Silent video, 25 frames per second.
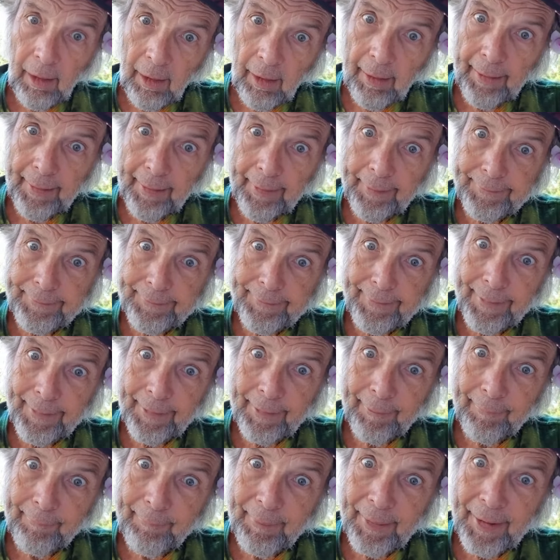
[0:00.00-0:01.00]
is
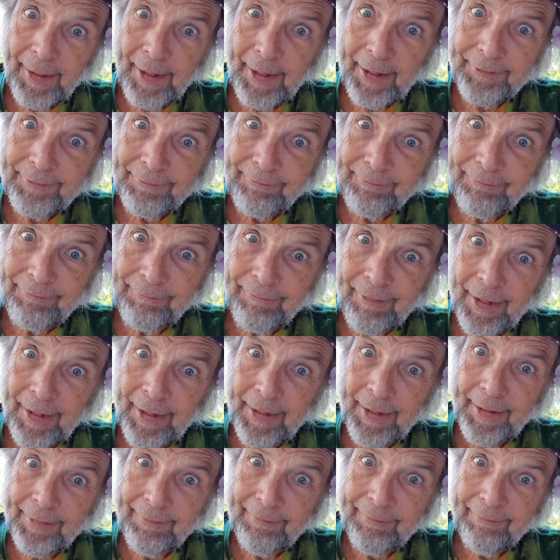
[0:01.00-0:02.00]
their best
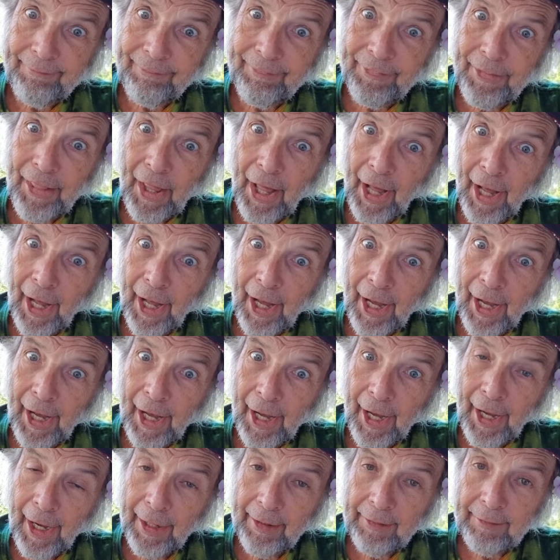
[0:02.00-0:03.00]
friend.
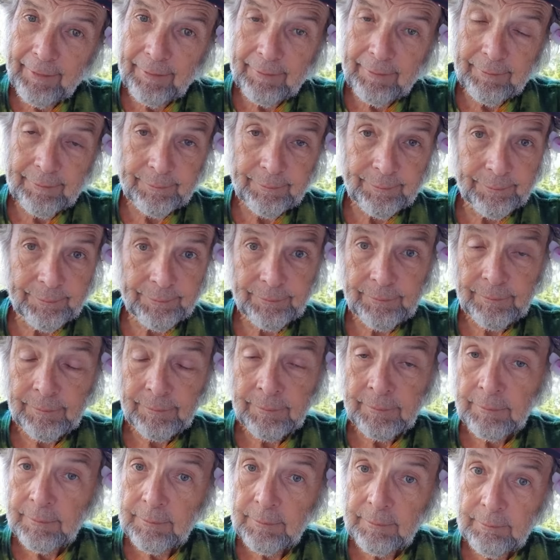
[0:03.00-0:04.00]
Duh.
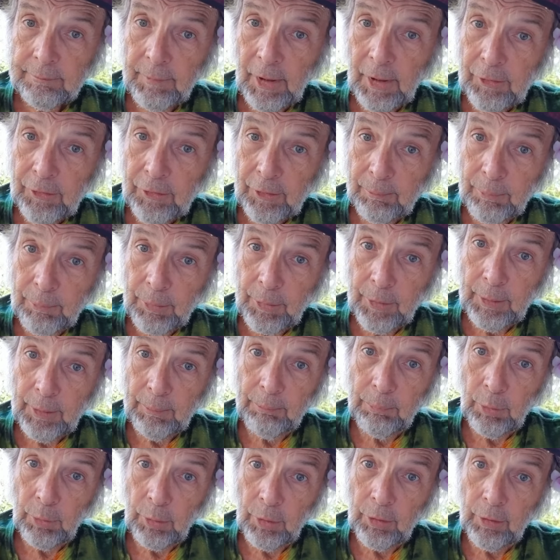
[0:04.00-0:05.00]
Makes them pretty
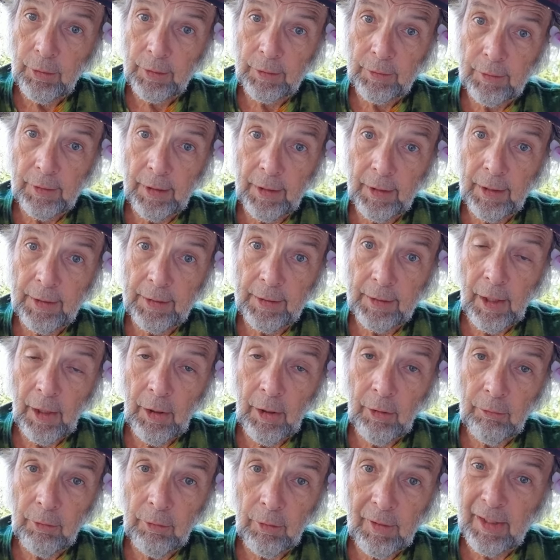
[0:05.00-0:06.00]
boring to hang
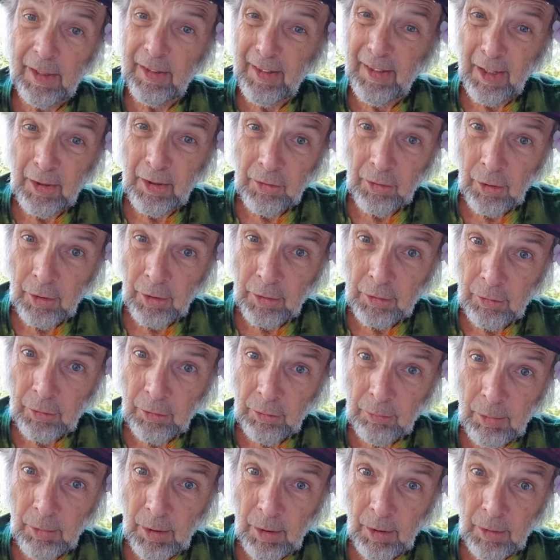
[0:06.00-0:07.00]
out with. And they talk
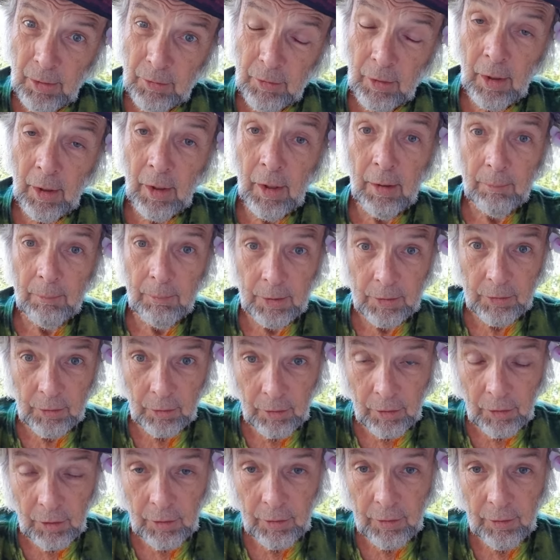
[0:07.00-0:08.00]
too much. But the
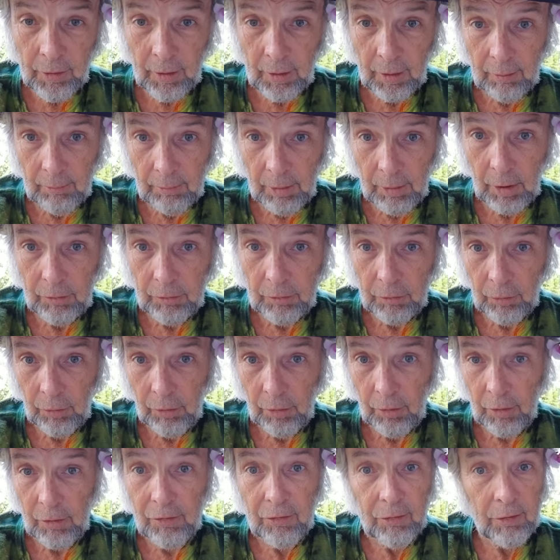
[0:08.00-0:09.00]
good thing about
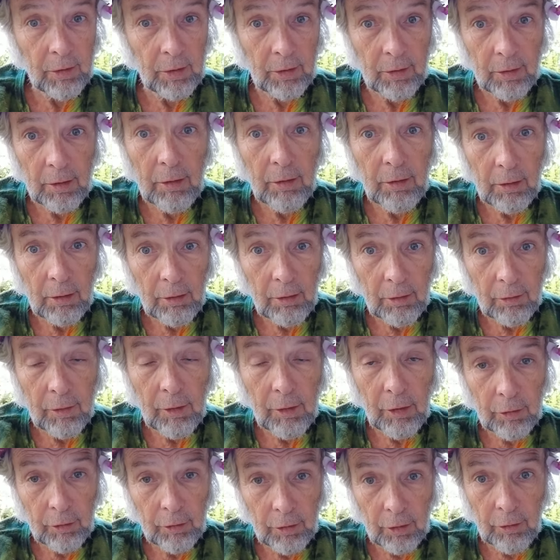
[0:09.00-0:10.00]
Taurus,
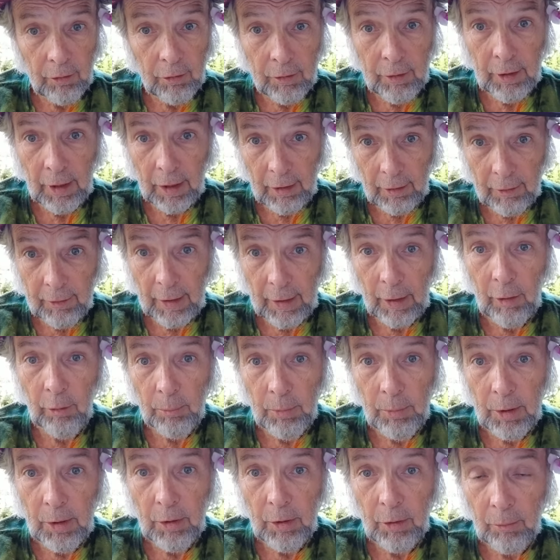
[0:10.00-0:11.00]
they'll
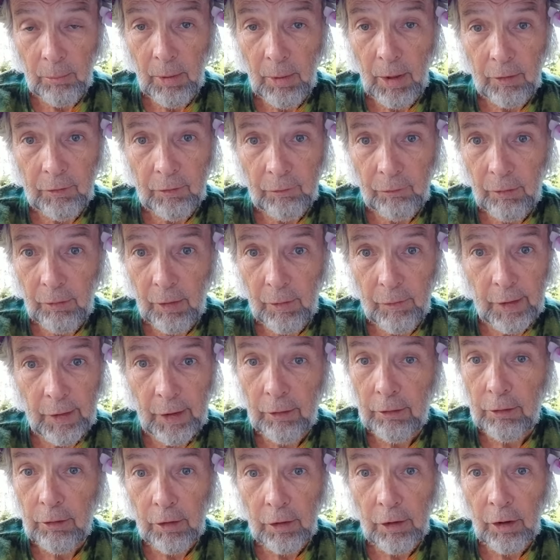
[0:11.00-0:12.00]
be your best friend.
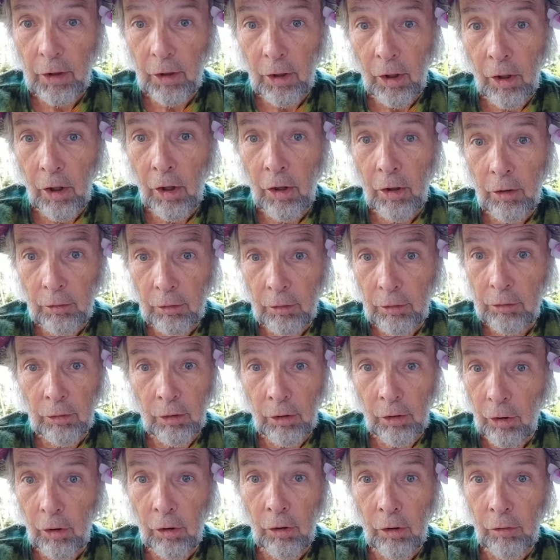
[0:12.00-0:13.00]
They'll
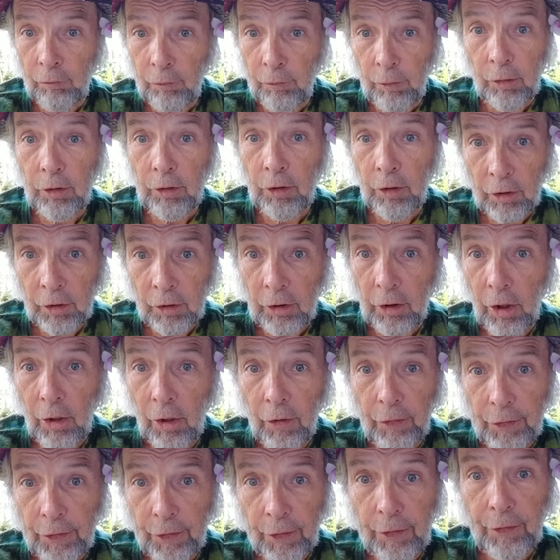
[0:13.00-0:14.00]
overlook
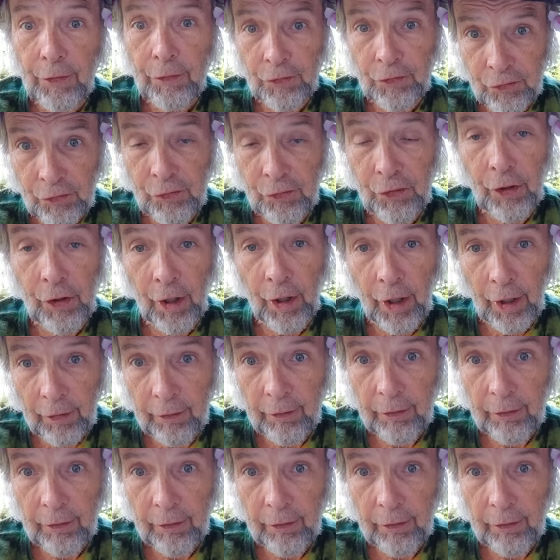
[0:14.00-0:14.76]
all your shit,